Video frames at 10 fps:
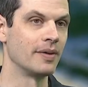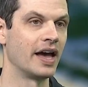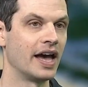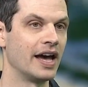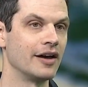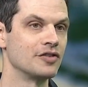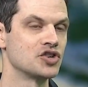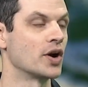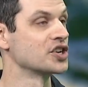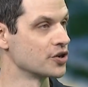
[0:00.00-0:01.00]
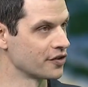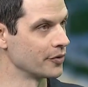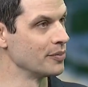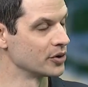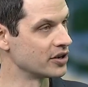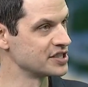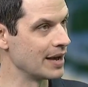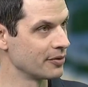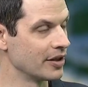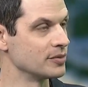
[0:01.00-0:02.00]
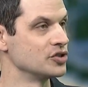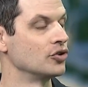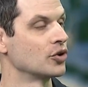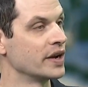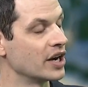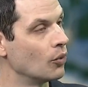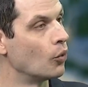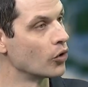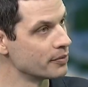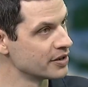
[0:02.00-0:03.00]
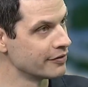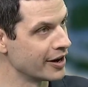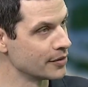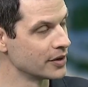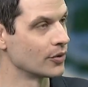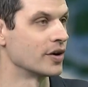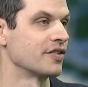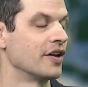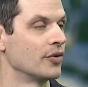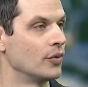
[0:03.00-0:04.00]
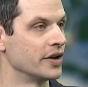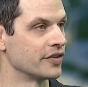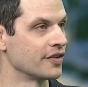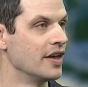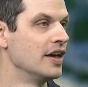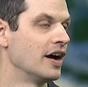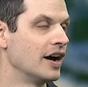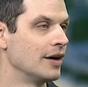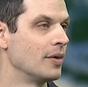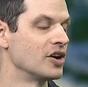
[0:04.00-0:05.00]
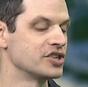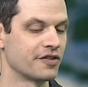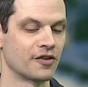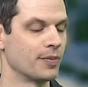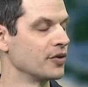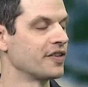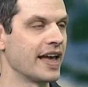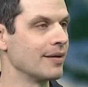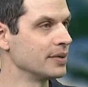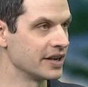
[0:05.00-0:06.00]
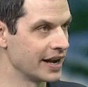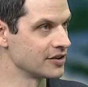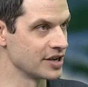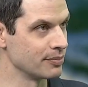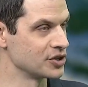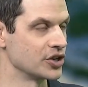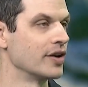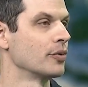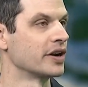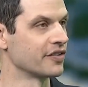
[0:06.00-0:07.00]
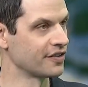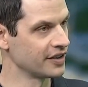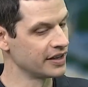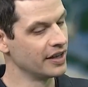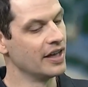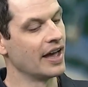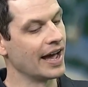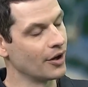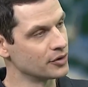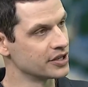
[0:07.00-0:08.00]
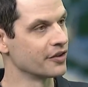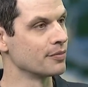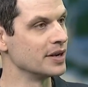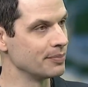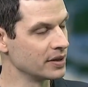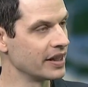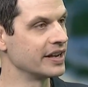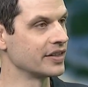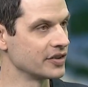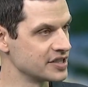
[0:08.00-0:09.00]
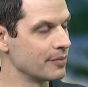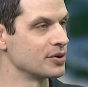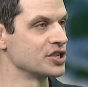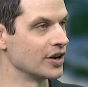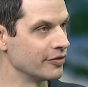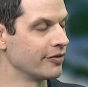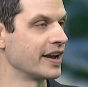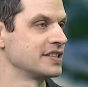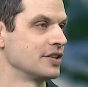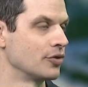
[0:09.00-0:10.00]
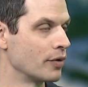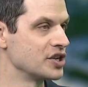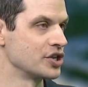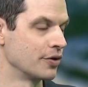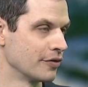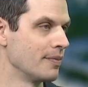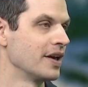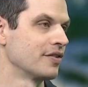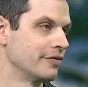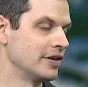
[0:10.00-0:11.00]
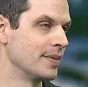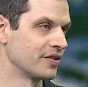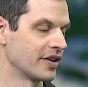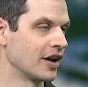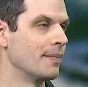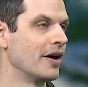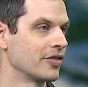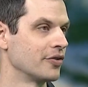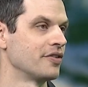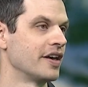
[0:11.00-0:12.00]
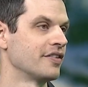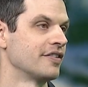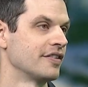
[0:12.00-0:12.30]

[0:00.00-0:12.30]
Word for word: have structures that we put on top of them to create a warmed environment, whereas other ones um, are just exposed to ambient air temperature. And we're going to see how does manipulating the temperature affect the ratios of males and females that come out of those nests.